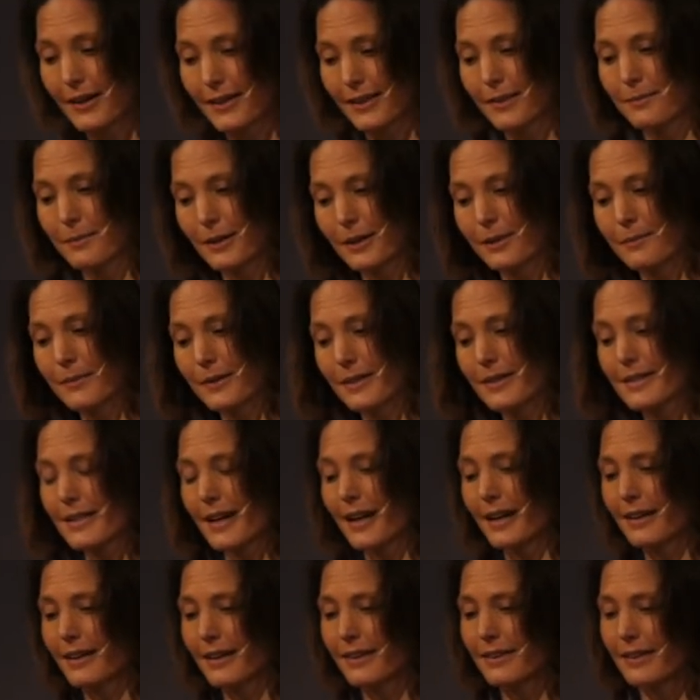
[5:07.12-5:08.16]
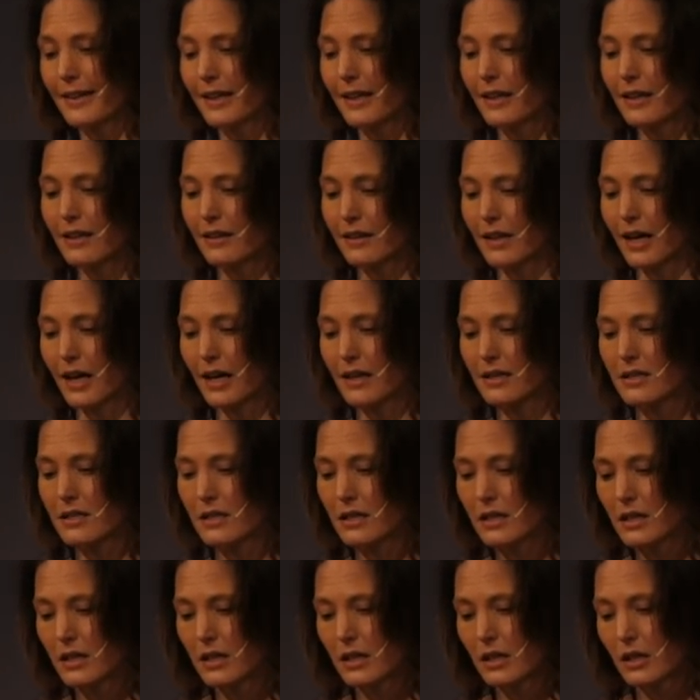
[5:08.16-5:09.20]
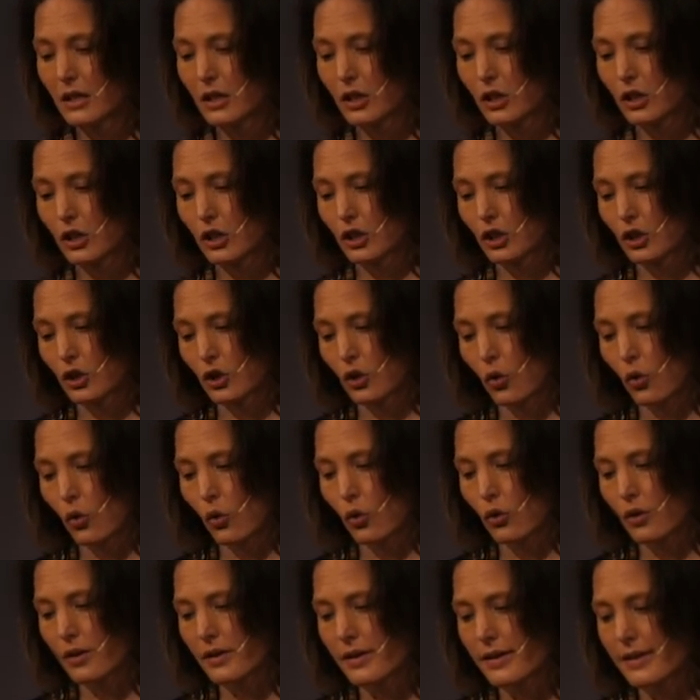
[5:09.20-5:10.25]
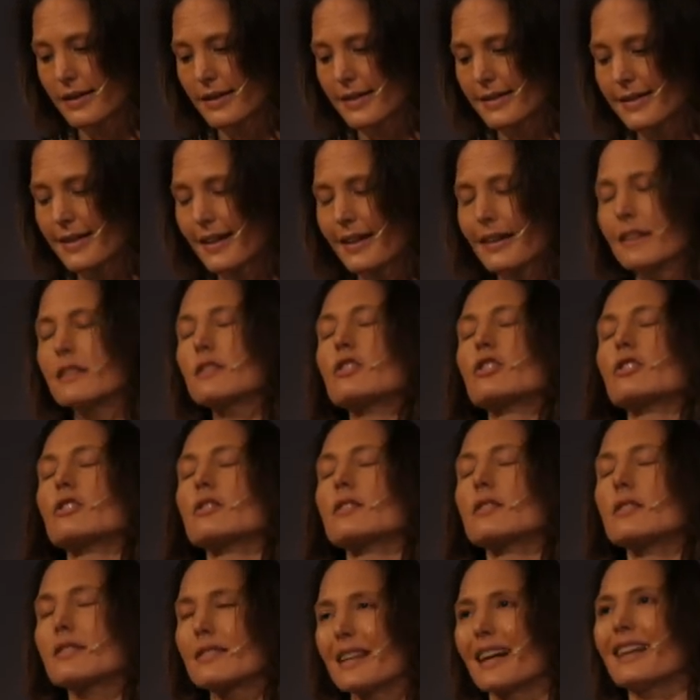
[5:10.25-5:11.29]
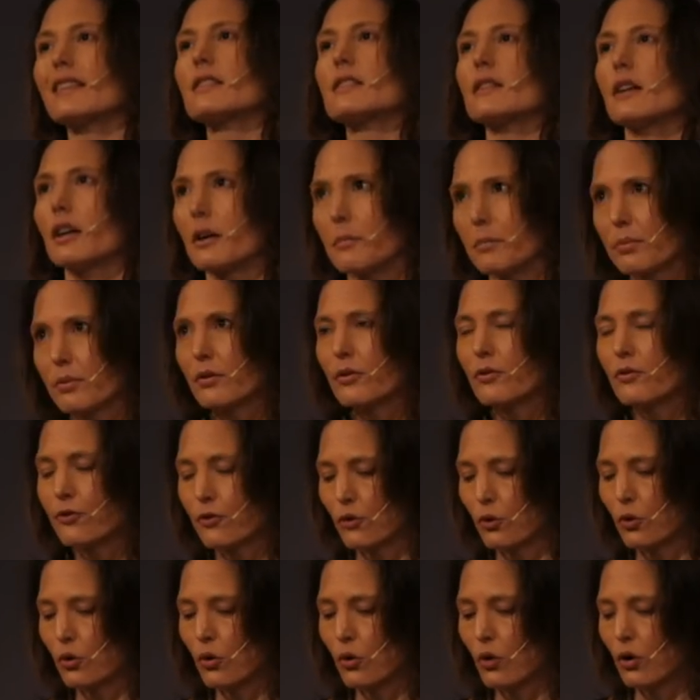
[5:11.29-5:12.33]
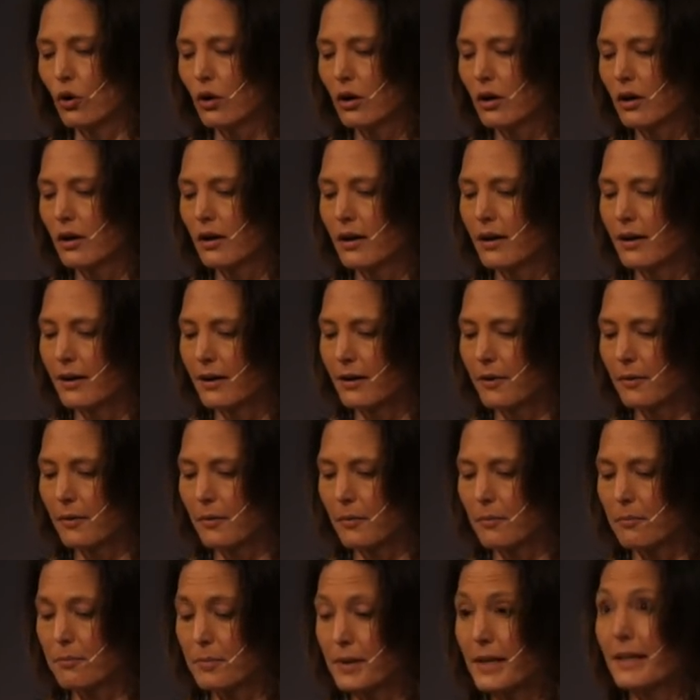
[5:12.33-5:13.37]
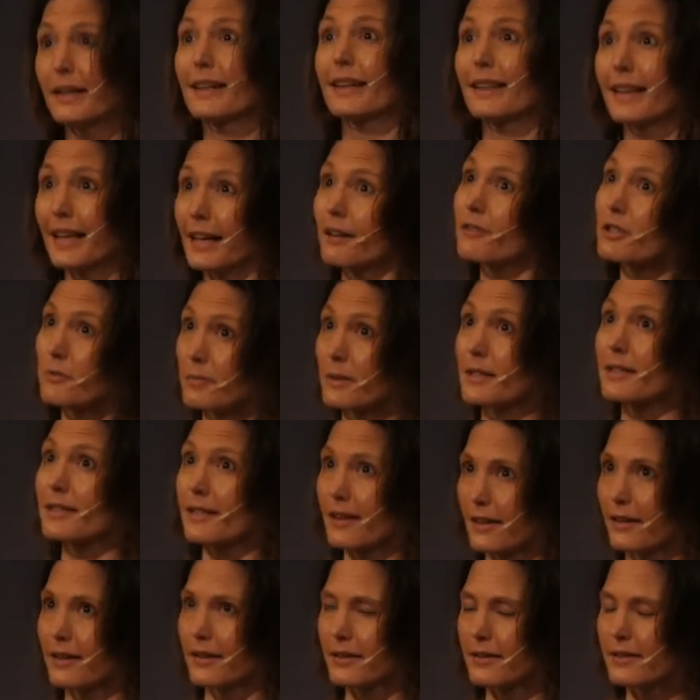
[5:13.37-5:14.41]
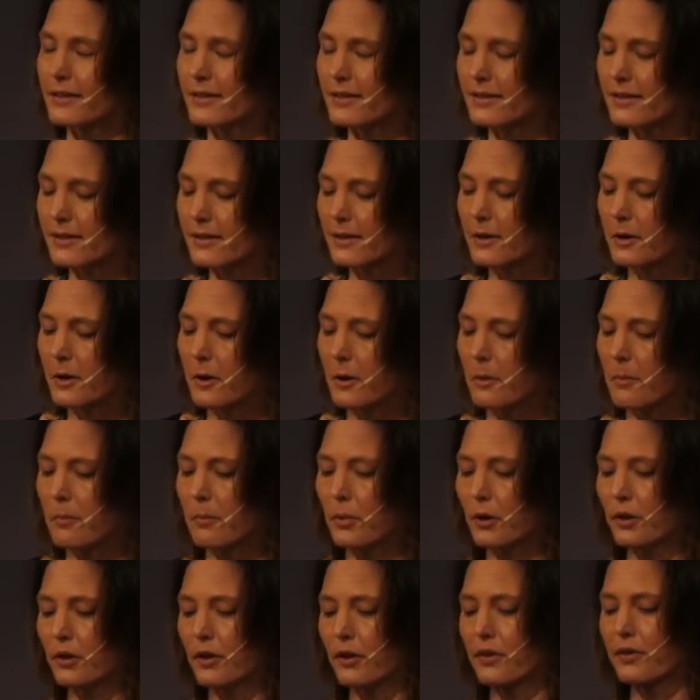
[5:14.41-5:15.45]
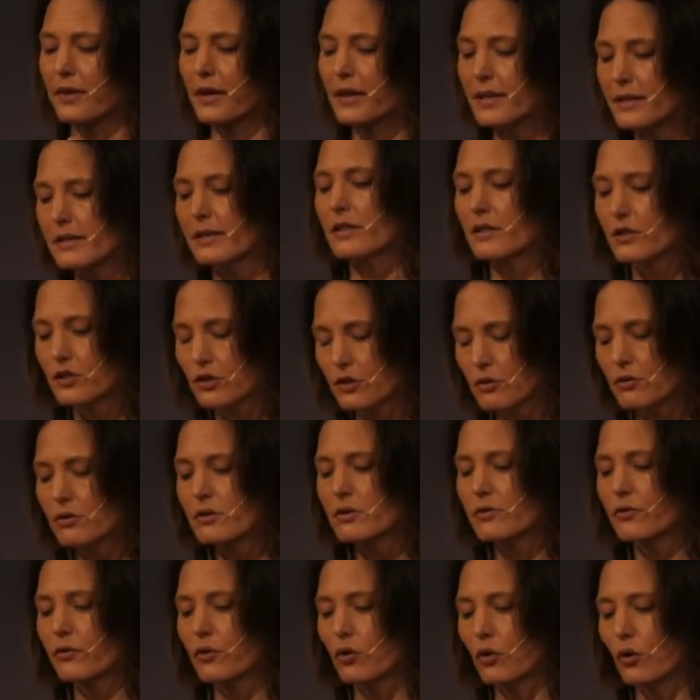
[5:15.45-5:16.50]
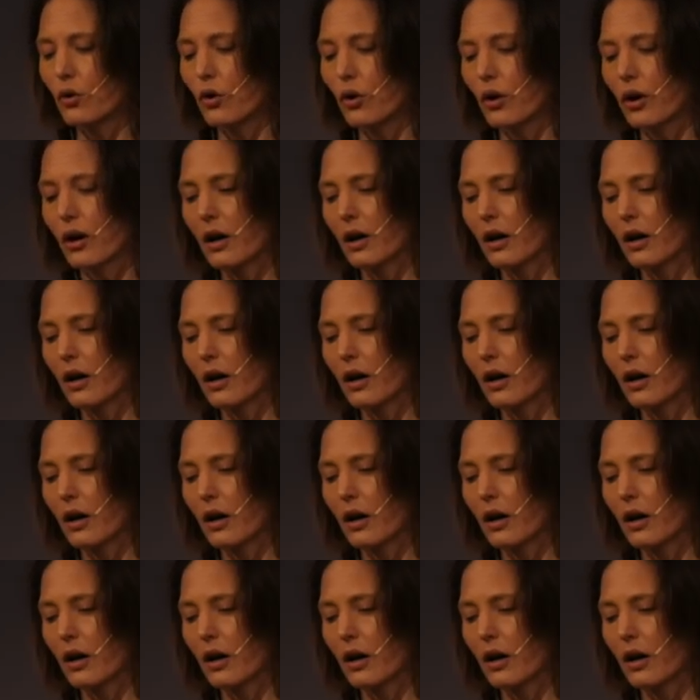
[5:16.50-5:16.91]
at the moment. And I think that science should stand up for being allowed to be science. But the things that it's used for